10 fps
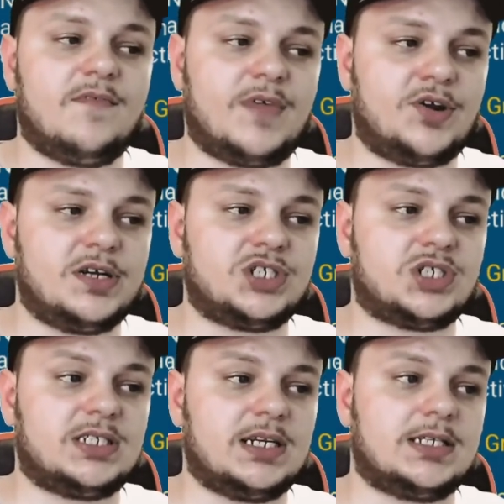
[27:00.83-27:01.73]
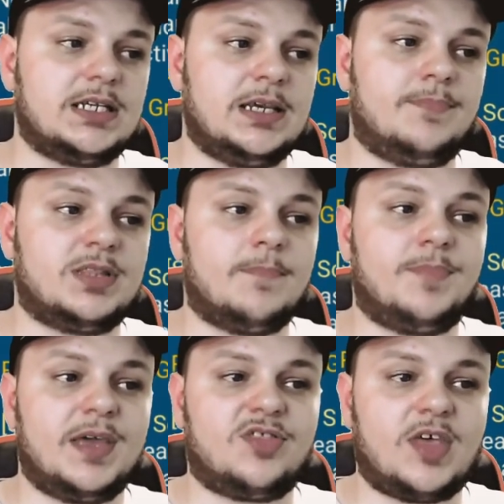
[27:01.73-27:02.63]
Very interesting to see. But the
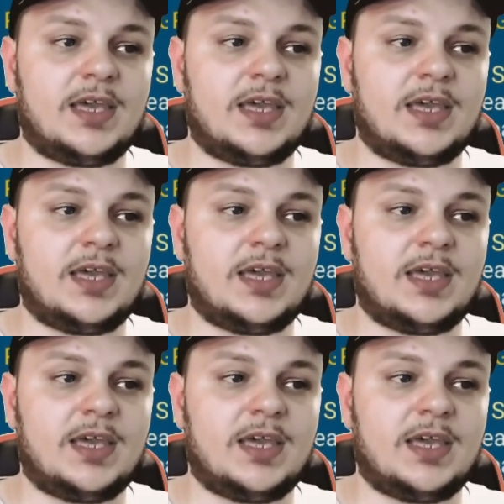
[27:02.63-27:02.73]
big thing